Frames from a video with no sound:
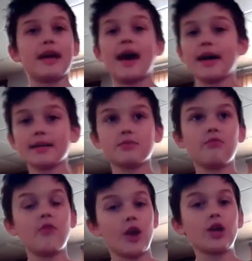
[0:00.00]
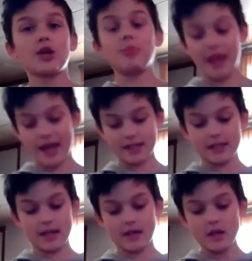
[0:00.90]
It has very good
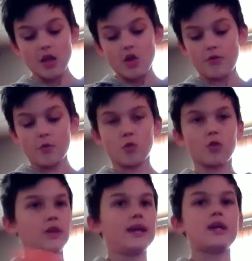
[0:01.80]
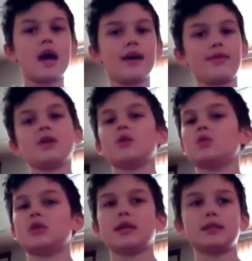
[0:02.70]
plastic for like, I think it
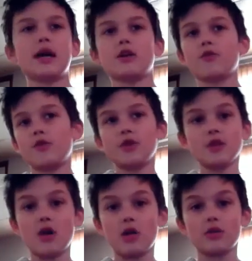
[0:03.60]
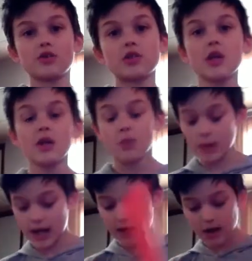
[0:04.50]
was like 10 or $15
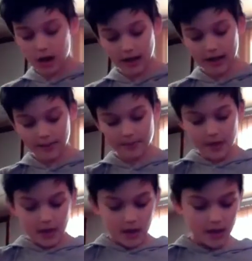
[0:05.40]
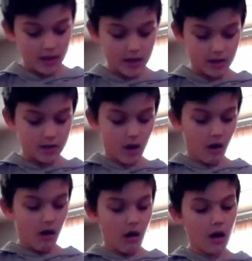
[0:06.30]
when I got it. It is
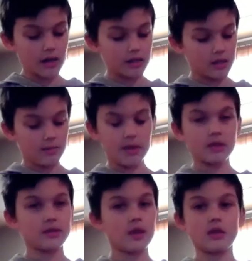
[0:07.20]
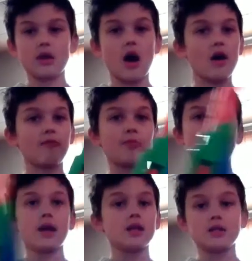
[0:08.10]
awesome. It's an off
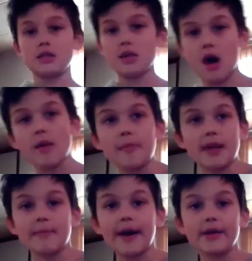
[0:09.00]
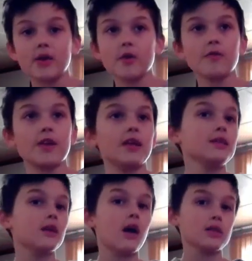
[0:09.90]
brand. It's not made by Nerf, and
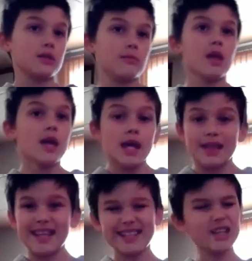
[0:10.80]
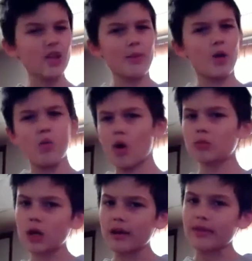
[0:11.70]
it's awesome. They sell them at
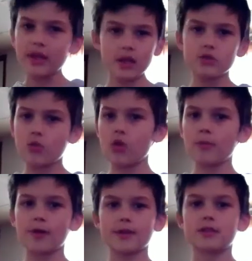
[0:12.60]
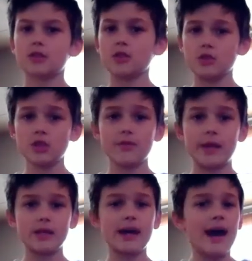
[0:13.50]
Walmart. I think it's Walmart exclusive.
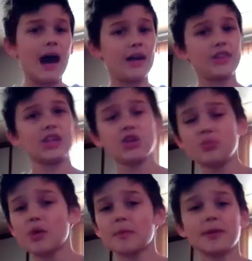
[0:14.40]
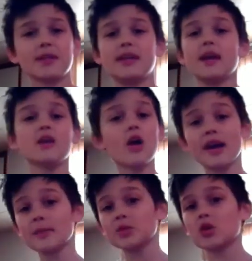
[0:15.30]
I, I think you probably could get it on
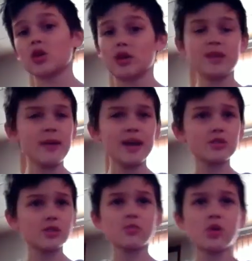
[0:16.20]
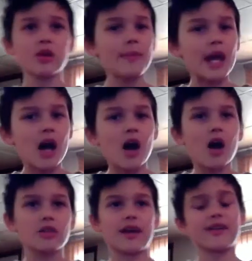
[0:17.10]
Amazon or eBay or somewhere
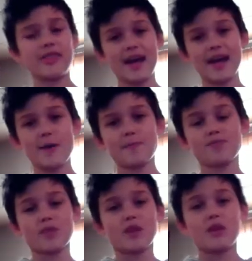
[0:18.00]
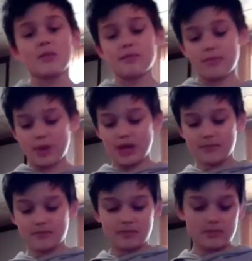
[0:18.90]
like that.
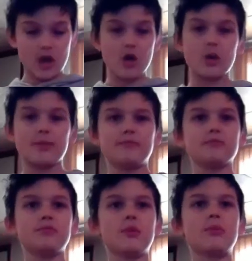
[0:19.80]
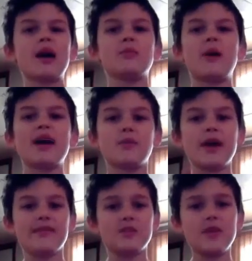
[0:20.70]
But oh, and by by the
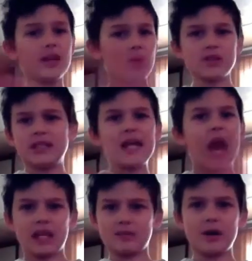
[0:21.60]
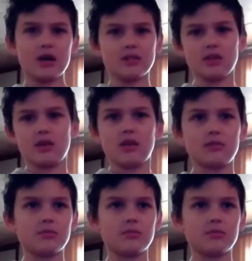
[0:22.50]
way, this video is not sponsored.